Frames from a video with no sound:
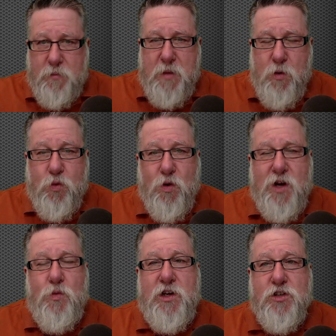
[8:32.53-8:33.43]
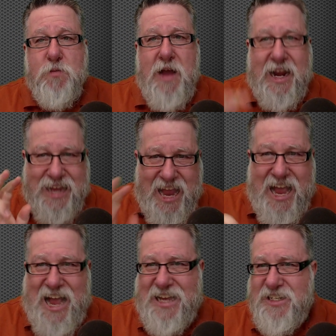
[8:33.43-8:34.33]
They both work in Windows and Mac,
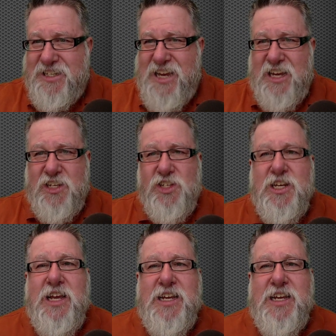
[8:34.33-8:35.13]
as does